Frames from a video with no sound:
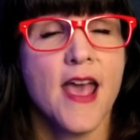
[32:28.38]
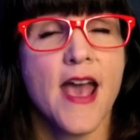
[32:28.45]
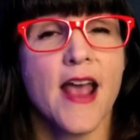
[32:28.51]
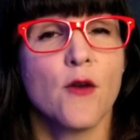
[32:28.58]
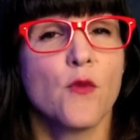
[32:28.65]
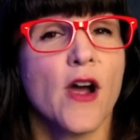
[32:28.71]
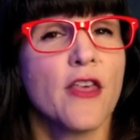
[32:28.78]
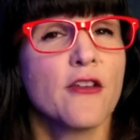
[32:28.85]

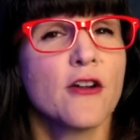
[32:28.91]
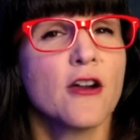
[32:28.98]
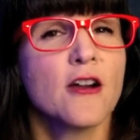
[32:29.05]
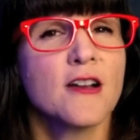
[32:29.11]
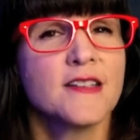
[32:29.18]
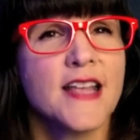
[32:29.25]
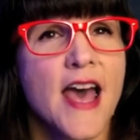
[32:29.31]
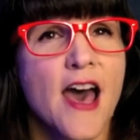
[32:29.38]
and whether
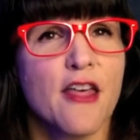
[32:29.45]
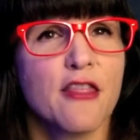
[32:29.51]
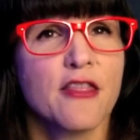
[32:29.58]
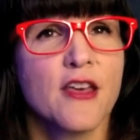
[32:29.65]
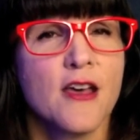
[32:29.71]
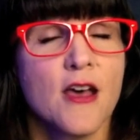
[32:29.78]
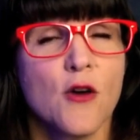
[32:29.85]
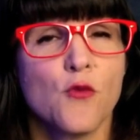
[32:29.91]
her
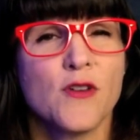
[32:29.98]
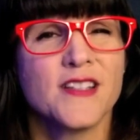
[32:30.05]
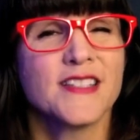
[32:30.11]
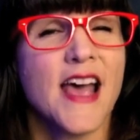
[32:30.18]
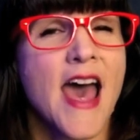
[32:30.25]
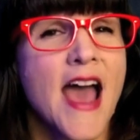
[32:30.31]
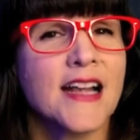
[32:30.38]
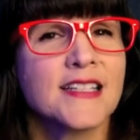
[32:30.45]
death
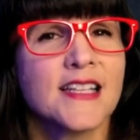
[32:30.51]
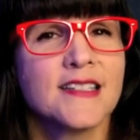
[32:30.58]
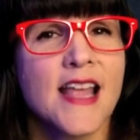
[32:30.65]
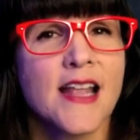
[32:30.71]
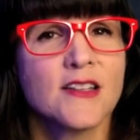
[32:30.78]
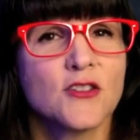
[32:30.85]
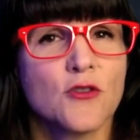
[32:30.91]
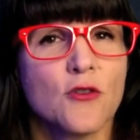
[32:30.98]
was
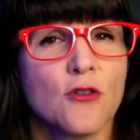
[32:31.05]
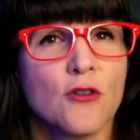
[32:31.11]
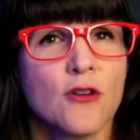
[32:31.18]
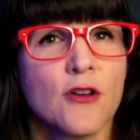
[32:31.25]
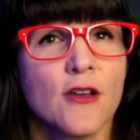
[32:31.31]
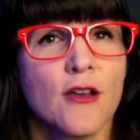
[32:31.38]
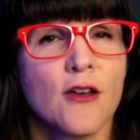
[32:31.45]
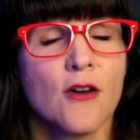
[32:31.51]
accidental
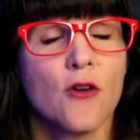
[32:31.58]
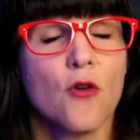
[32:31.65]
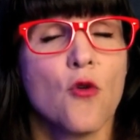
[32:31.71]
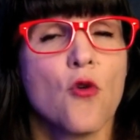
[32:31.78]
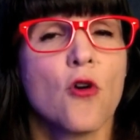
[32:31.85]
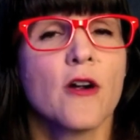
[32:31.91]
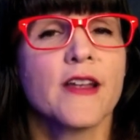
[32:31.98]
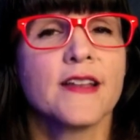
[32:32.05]

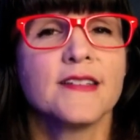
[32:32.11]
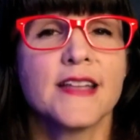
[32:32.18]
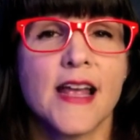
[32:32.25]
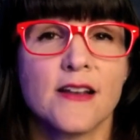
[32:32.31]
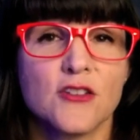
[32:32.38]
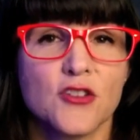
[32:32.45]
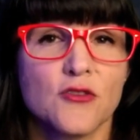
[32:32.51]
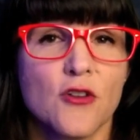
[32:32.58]
or
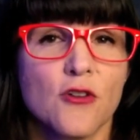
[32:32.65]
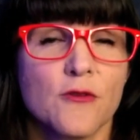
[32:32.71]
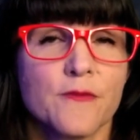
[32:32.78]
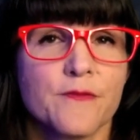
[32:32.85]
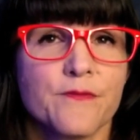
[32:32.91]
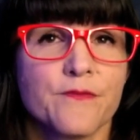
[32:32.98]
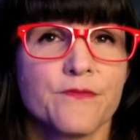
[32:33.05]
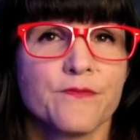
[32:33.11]
intentional.
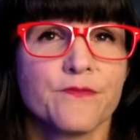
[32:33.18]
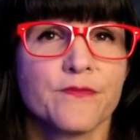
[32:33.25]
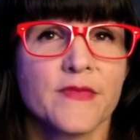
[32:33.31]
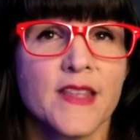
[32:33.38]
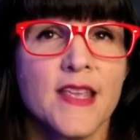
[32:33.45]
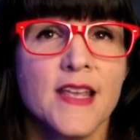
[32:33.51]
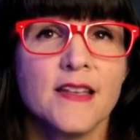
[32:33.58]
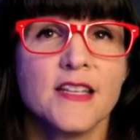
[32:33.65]

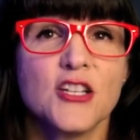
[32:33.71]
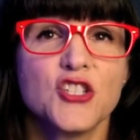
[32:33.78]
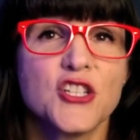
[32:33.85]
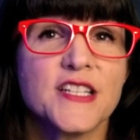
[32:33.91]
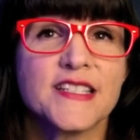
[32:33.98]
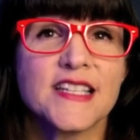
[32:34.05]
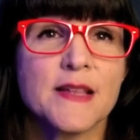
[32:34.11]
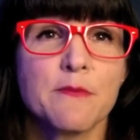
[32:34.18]
Did
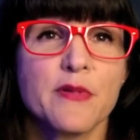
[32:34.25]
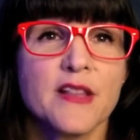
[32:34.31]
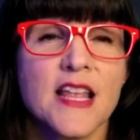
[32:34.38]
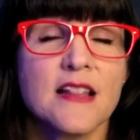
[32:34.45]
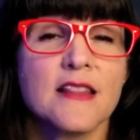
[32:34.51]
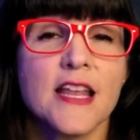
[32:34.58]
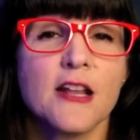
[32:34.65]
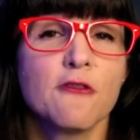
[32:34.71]
she
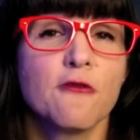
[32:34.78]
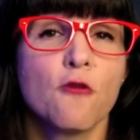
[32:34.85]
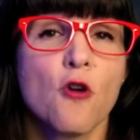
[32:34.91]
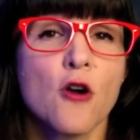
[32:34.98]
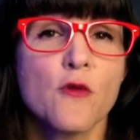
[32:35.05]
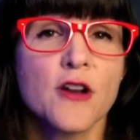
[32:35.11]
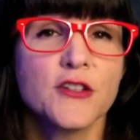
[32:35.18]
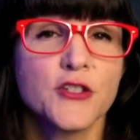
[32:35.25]
simply lean
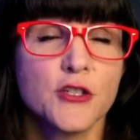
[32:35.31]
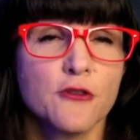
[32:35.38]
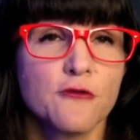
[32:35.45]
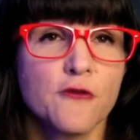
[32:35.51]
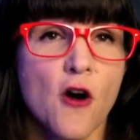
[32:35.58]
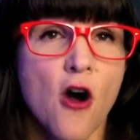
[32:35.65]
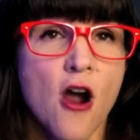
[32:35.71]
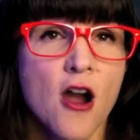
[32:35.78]
forward too
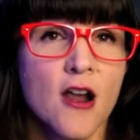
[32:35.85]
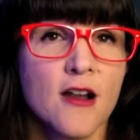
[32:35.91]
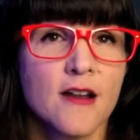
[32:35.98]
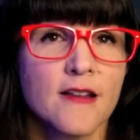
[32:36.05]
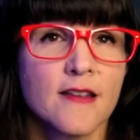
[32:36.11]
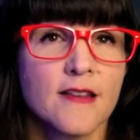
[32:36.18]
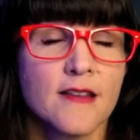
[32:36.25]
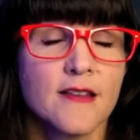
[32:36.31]
far?
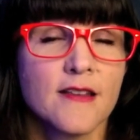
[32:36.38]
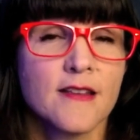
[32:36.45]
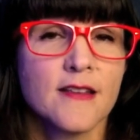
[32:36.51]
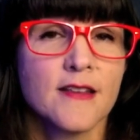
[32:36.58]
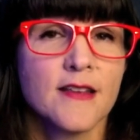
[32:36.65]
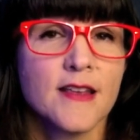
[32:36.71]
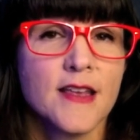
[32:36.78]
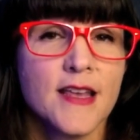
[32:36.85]

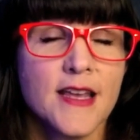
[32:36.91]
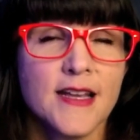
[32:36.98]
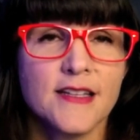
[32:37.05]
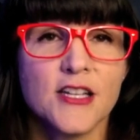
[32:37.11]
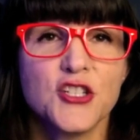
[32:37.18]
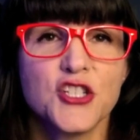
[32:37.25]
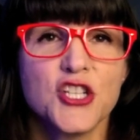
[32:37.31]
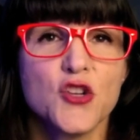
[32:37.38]

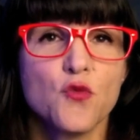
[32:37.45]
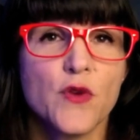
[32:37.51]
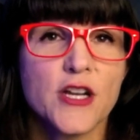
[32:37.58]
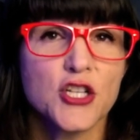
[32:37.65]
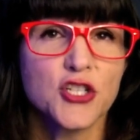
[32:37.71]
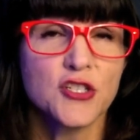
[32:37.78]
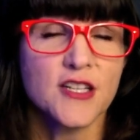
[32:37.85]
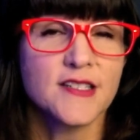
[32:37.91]
Did she
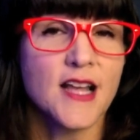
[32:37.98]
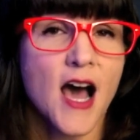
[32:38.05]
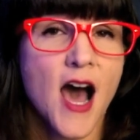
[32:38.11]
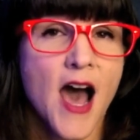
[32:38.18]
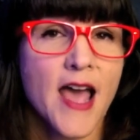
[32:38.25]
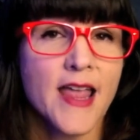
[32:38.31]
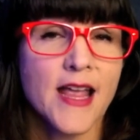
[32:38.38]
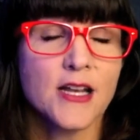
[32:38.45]
wish to
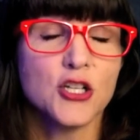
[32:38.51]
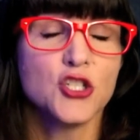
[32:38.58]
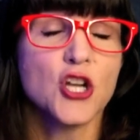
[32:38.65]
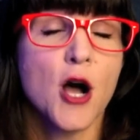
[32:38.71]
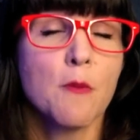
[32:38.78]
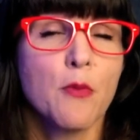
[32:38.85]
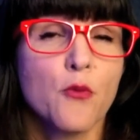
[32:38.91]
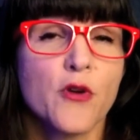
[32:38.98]
die and
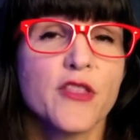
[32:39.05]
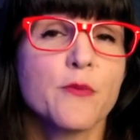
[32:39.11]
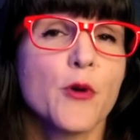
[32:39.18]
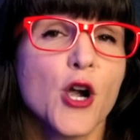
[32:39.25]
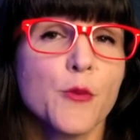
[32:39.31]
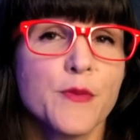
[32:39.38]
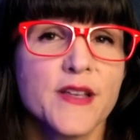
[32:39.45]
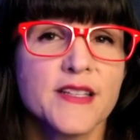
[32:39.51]
jump with
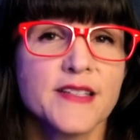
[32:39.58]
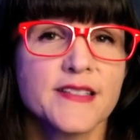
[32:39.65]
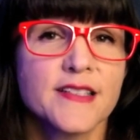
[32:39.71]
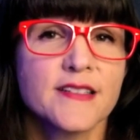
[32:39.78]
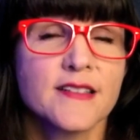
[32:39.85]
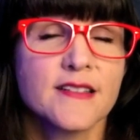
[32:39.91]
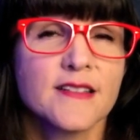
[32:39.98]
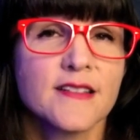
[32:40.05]
purpose?